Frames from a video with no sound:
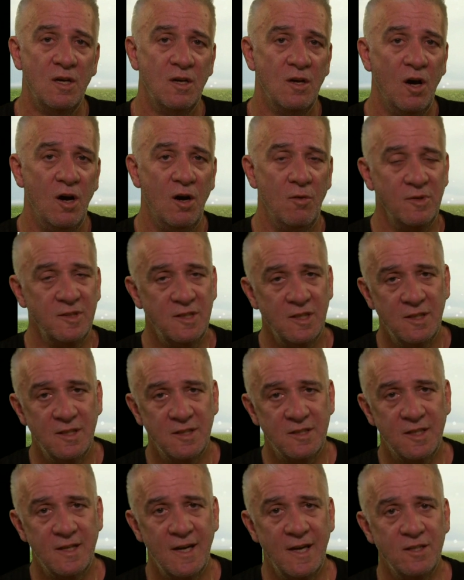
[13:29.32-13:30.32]
Oh, we did
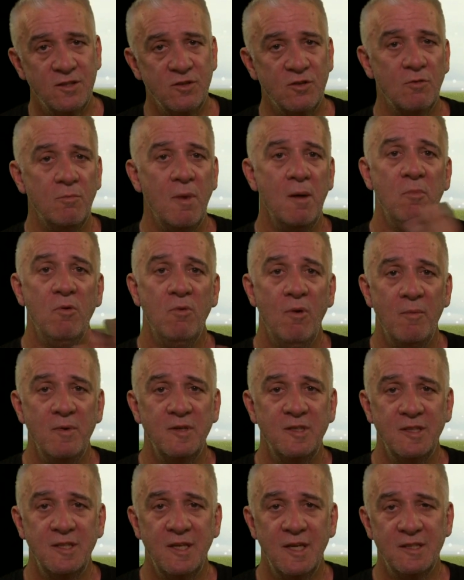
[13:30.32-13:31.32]
this today. Do you remember what we
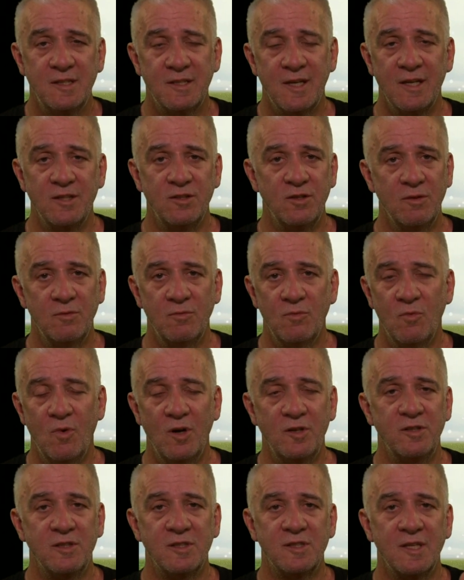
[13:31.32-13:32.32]
did yesterday?
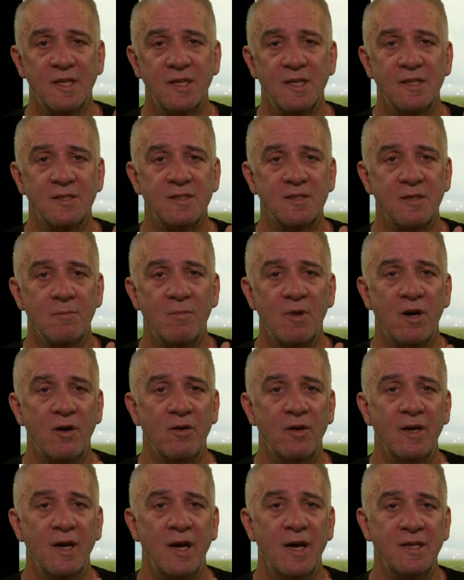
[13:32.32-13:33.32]
What do you see is similar
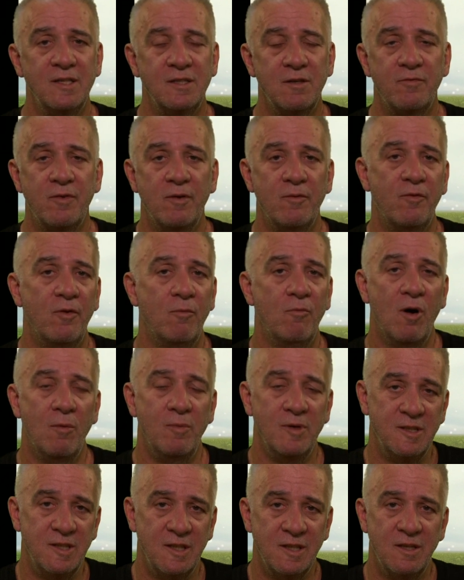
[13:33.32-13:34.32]
and different from what
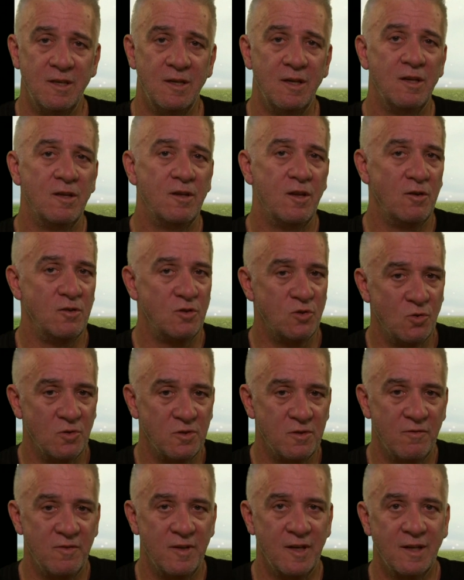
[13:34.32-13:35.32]
we did? Those
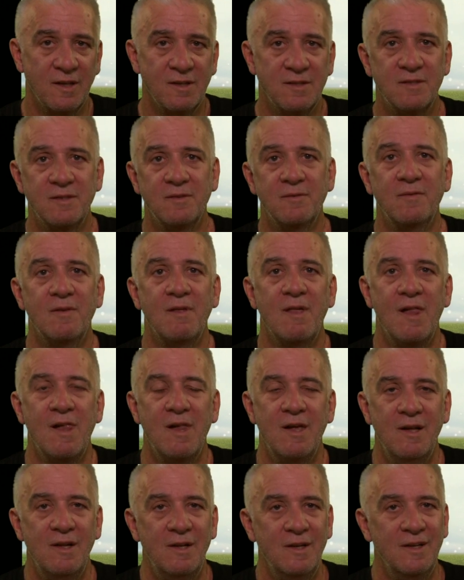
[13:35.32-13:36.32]
sorts of things.
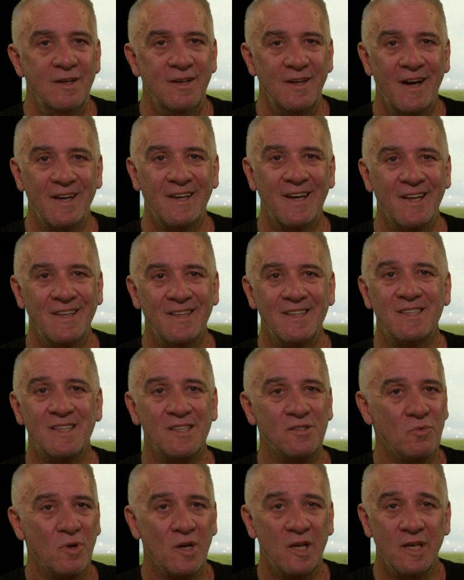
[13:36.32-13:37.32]
Again, this
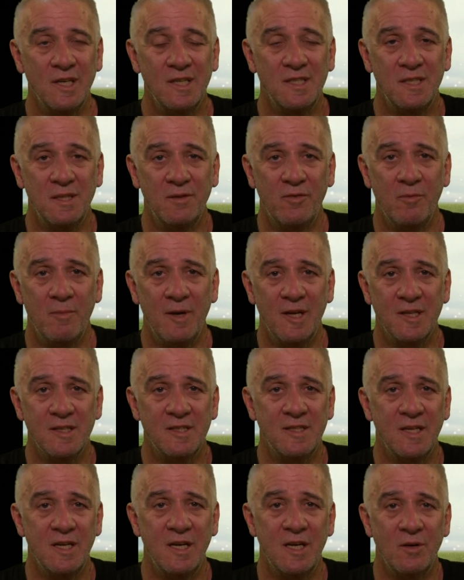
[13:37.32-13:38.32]
is really easy for me to
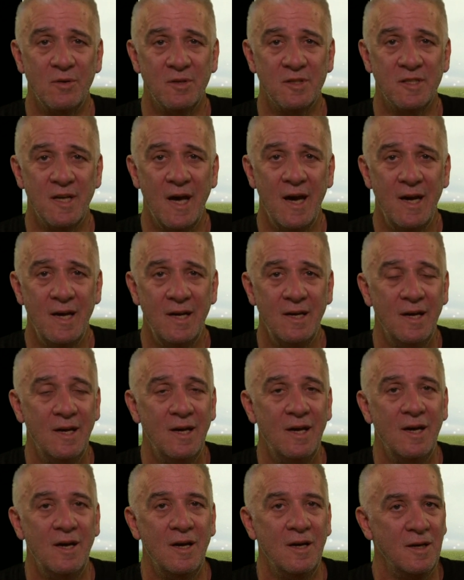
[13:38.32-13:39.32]
sit here and say it.
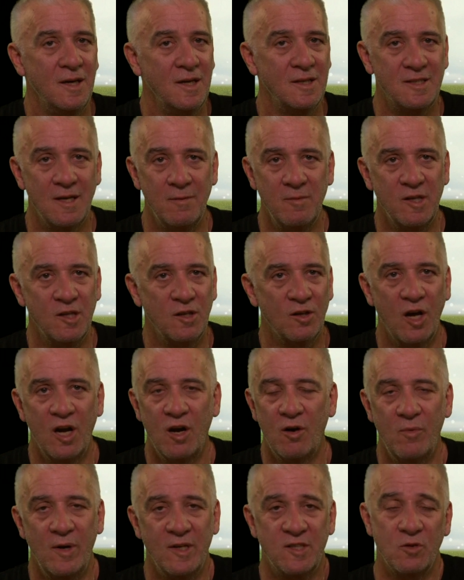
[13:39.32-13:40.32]
It's something you're going
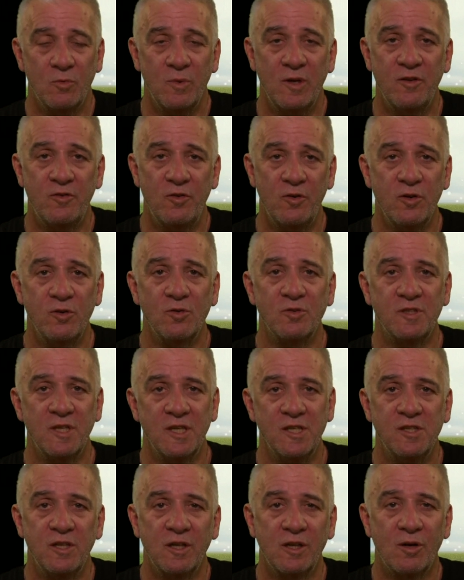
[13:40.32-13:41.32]
to wrestle with through your
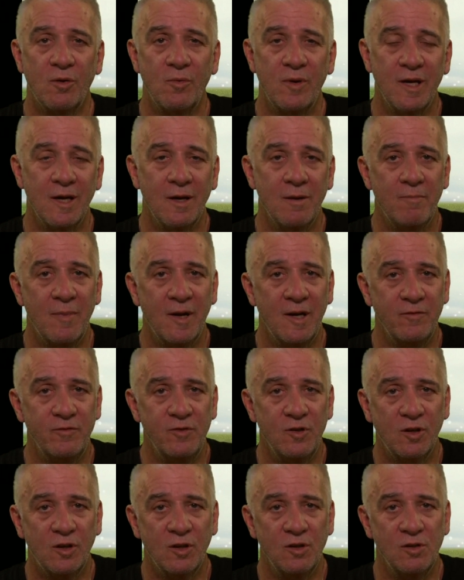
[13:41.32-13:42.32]
teaching career, but if
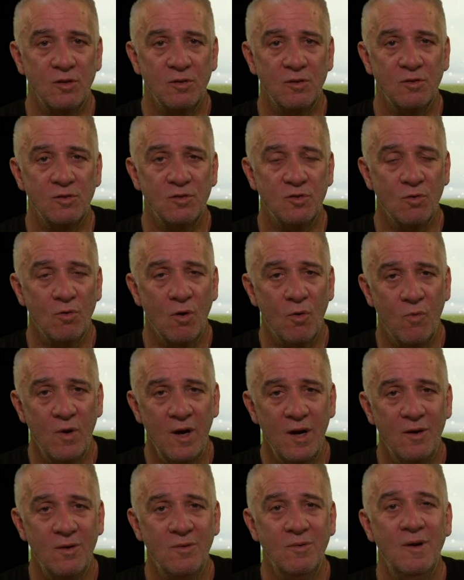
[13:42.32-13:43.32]
you can do it
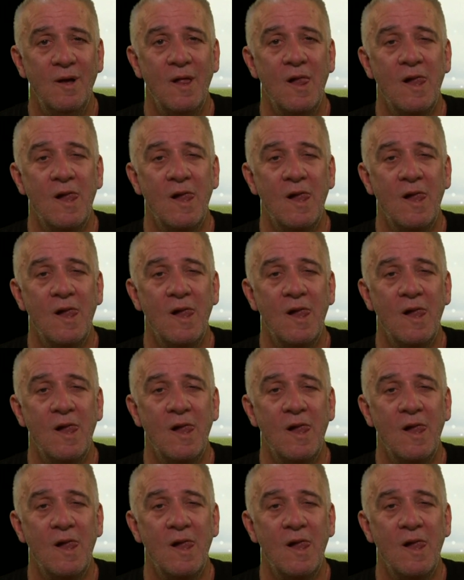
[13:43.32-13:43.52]
well,